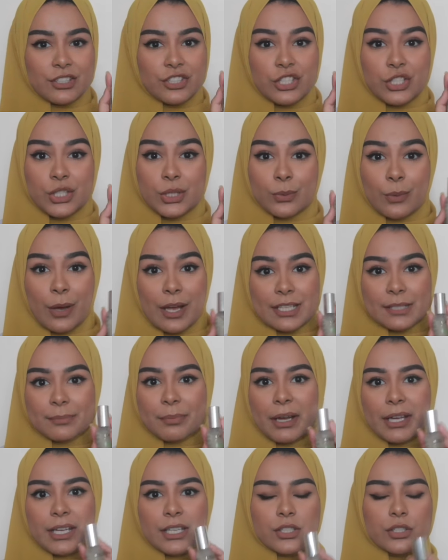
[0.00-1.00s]
and she swears
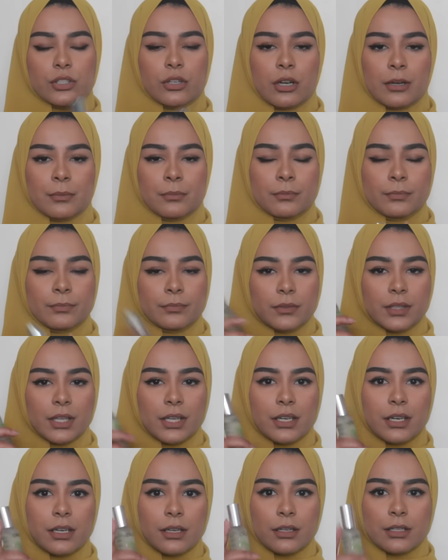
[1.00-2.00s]
by it, so I'm
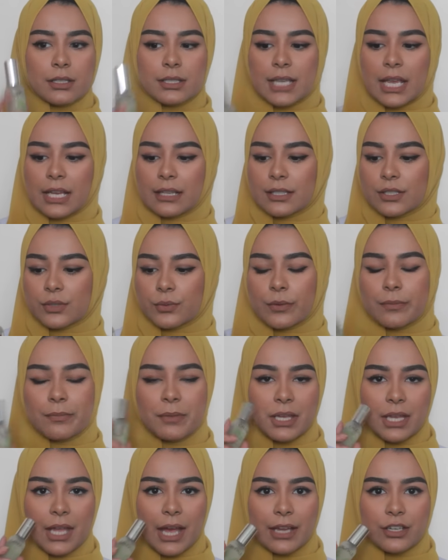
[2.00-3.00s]
gonna take this with
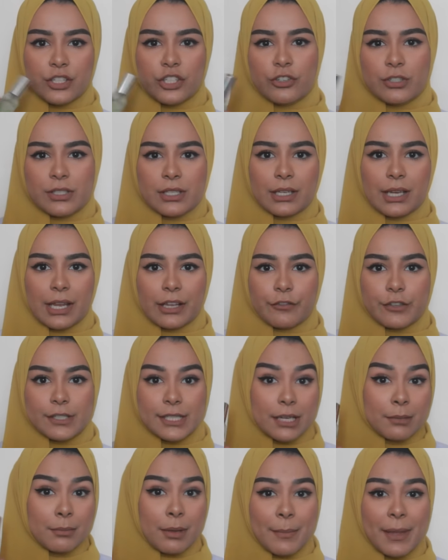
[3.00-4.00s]
me and use it like for
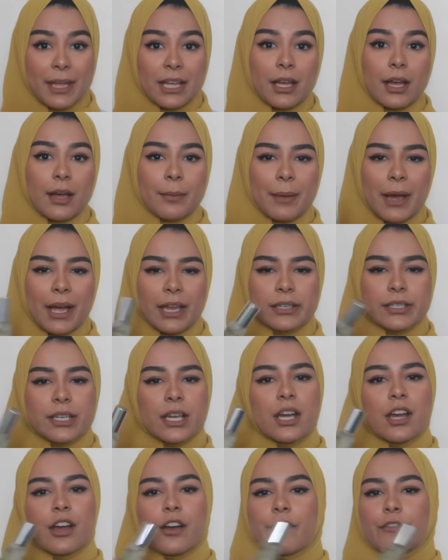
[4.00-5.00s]
setting my makeup and
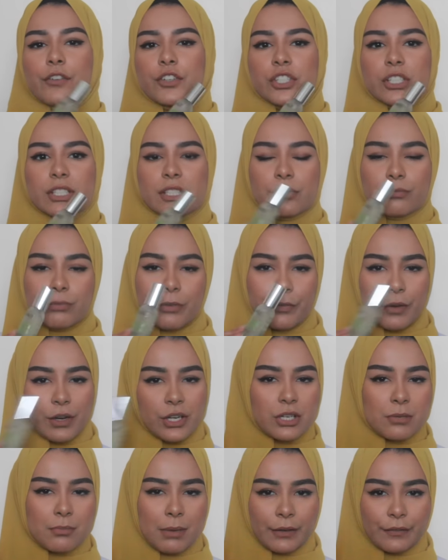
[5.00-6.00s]
for just
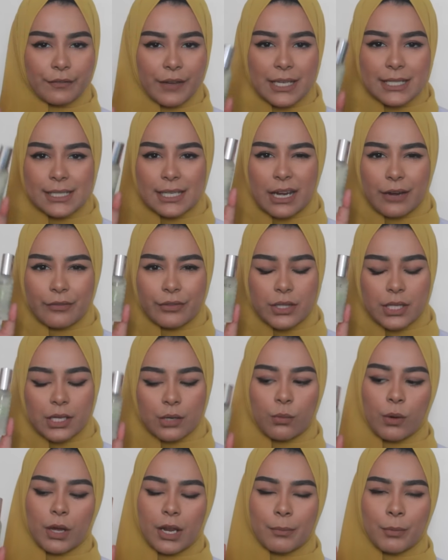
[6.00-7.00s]
refreshing my face and
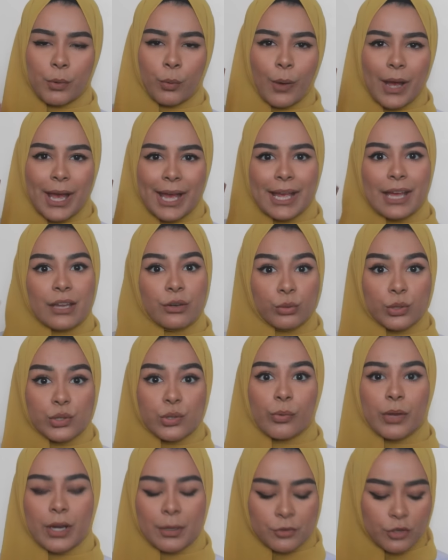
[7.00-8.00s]
everything while I'm away and
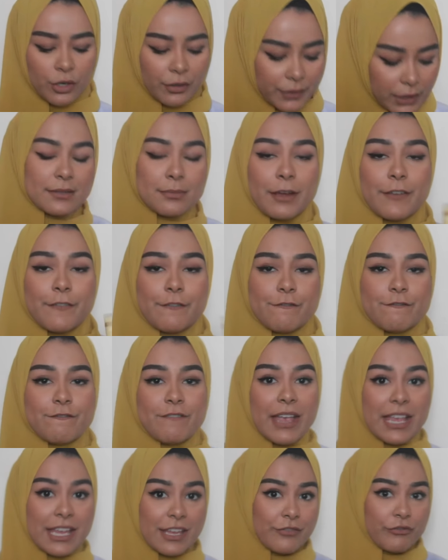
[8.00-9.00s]
also when I'm traveling. This is my
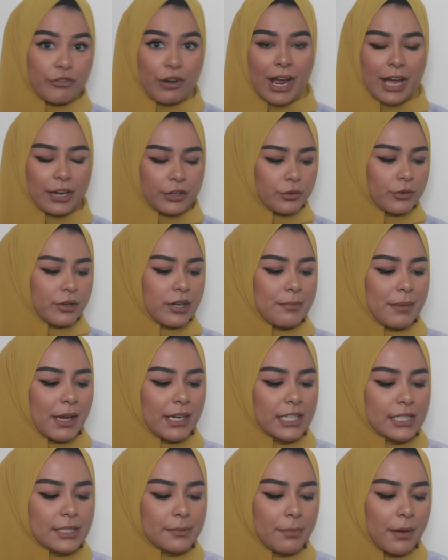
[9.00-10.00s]
favorite hand cream
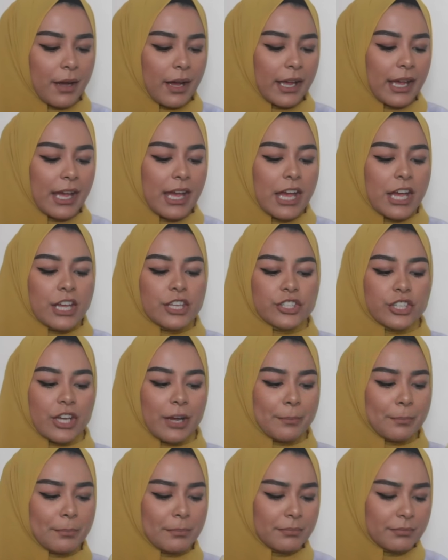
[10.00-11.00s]
and it's by
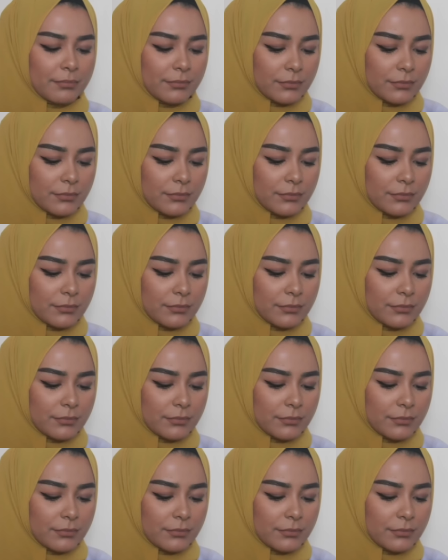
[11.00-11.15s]
Champ